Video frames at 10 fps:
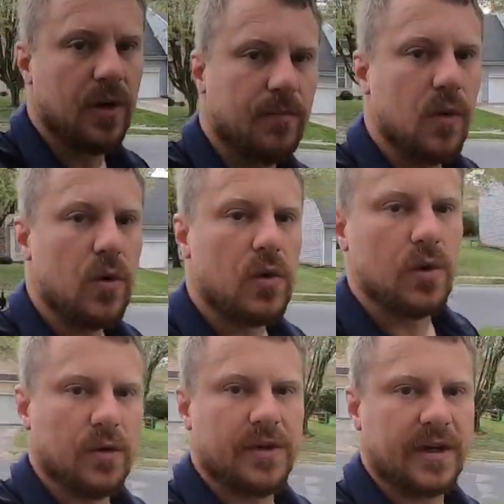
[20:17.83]
a
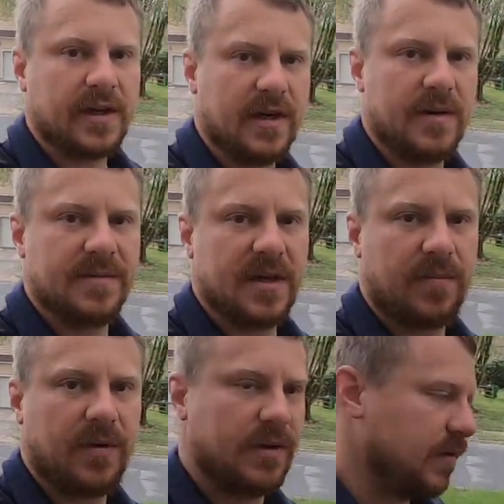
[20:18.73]
mole that comes on
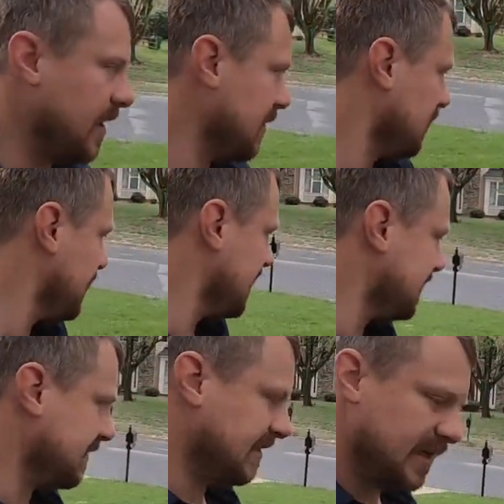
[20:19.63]
a pretty regular
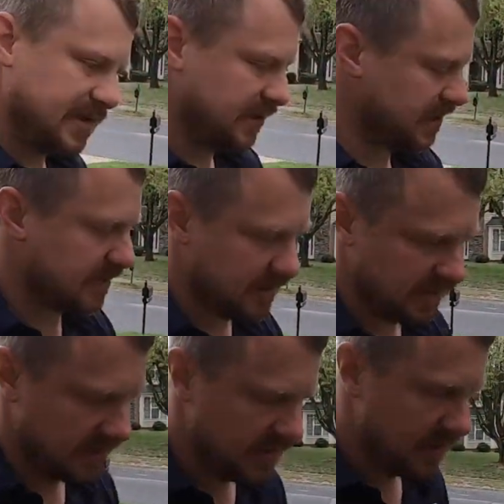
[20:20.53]
basis and just
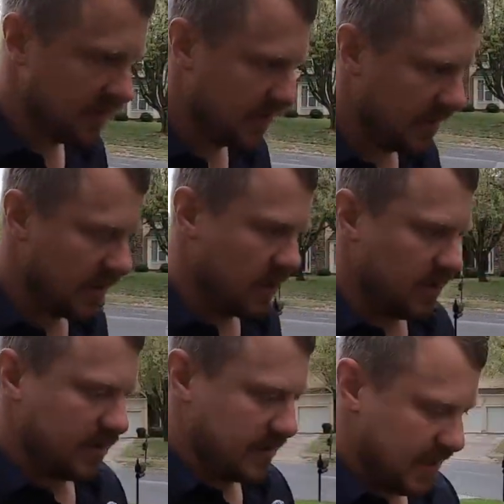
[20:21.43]

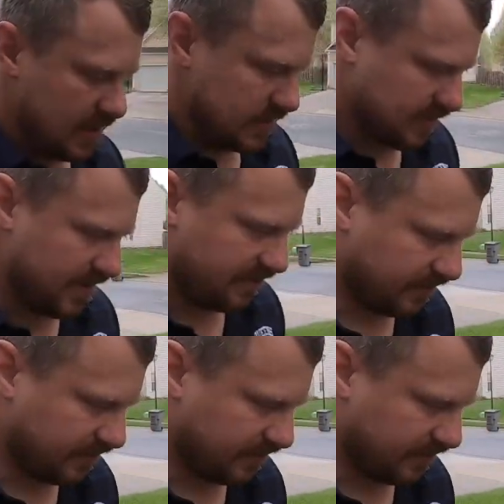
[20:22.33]
tears up my